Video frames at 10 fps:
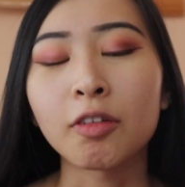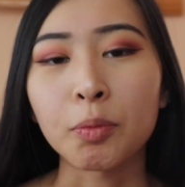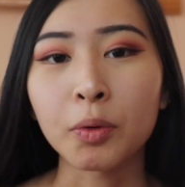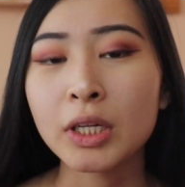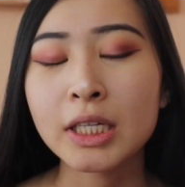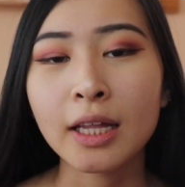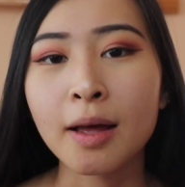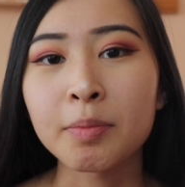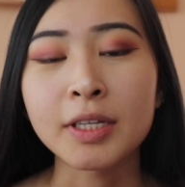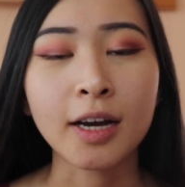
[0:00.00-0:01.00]
report it to
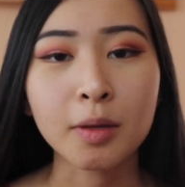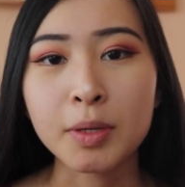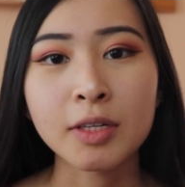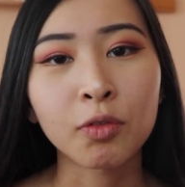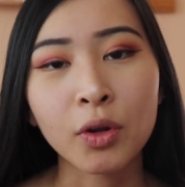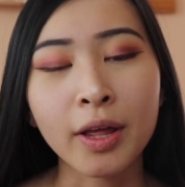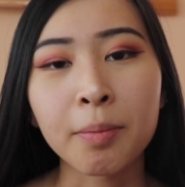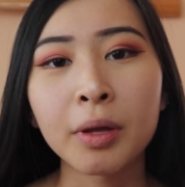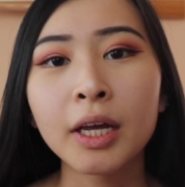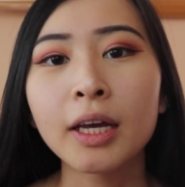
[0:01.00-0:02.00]
them, document it for them,